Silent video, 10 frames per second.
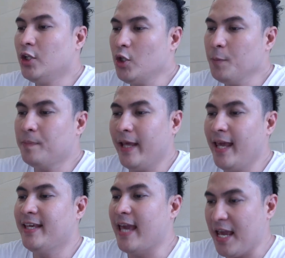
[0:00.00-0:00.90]
Do you
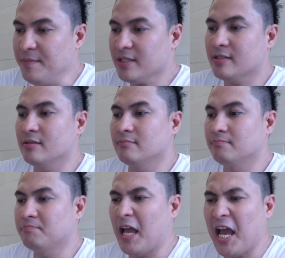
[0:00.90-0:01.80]
play games?
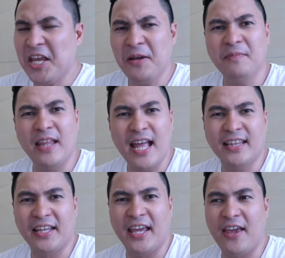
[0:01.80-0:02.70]
I am
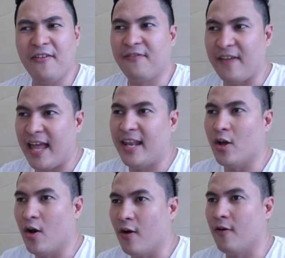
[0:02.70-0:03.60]
not a
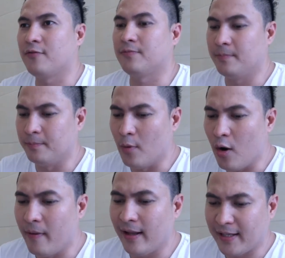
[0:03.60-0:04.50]
fan of
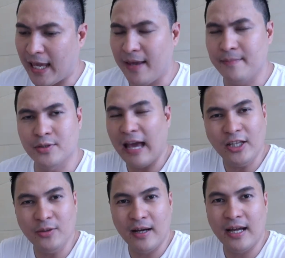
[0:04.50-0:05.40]
mobile games.
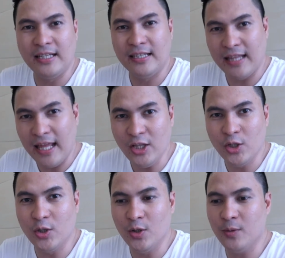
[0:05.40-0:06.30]
Kahit yung mga
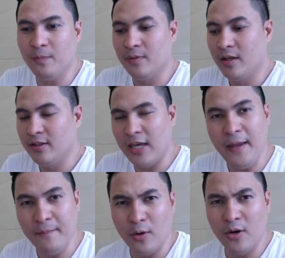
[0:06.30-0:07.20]
Nintendo,
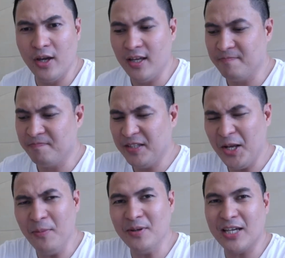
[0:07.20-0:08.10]
Game Boy,
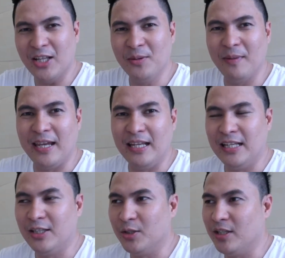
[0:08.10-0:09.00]
hindi ako masyadong
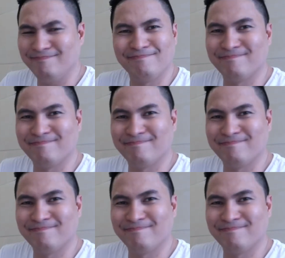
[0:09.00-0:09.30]
mahilig doon.